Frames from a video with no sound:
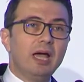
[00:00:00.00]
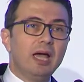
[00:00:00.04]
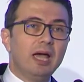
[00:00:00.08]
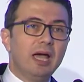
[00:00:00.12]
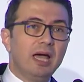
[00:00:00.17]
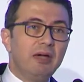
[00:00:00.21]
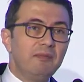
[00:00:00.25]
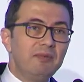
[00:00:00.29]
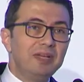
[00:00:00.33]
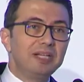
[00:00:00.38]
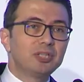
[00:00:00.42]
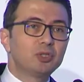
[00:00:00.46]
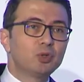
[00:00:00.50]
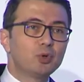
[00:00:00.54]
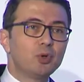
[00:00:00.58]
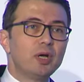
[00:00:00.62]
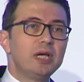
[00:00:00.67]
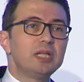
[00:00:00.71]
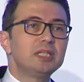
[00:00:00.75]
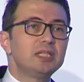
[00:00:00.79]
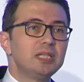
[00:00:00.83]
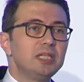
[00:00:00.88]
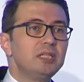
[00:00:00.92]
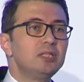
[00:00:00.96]
having
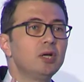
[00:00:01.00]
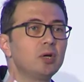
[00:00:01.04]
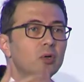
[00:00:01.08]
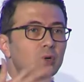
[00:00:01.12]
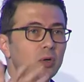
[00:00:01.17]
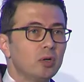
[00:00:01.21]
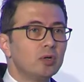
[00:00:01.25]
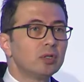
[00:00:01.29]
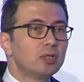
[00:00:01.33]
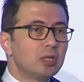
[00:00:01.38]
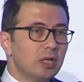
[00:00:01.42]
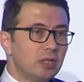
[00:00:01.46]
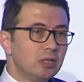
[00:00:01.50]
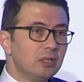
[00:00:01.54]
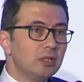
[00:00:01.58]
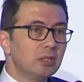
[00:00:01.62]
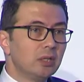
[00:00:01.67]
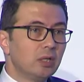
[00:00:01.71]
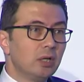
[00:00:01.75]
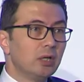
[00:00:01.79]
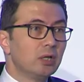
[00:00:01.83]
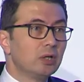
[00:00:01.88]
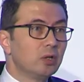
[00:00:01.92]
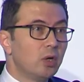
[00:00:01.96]
trades in their own
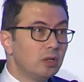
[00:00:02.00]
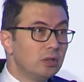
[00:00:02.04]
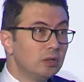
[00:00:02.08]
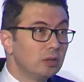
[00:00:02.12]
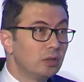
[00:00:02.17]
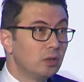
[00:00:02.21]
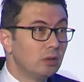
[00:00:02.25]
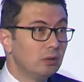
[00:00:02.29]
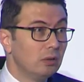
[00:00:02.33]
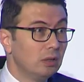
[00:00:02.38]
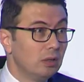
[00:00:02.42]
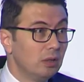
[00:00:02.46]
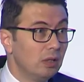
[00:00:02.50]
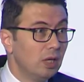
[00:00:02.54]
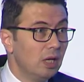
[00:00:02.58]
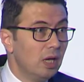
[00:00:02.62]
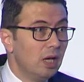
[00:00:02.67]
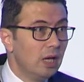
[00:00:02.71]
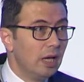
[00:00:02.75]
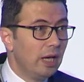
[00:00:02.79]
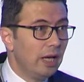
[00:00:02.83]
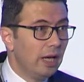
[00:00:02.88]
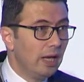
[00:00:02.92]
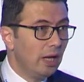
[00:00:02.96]

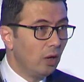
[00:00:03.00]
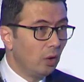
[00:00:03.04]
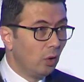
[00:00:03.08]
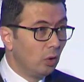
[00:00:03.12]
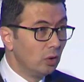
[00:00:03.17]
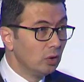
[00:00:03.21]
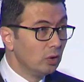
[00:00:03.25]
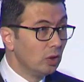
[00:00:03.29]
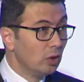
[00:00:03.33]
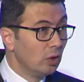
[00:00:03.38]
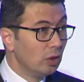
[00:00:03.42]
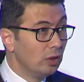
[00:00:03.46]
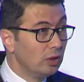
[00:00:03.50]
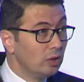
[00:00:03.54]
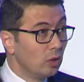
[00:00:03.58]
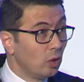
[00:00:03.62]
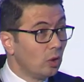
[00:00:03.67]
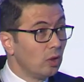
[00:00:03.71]
in their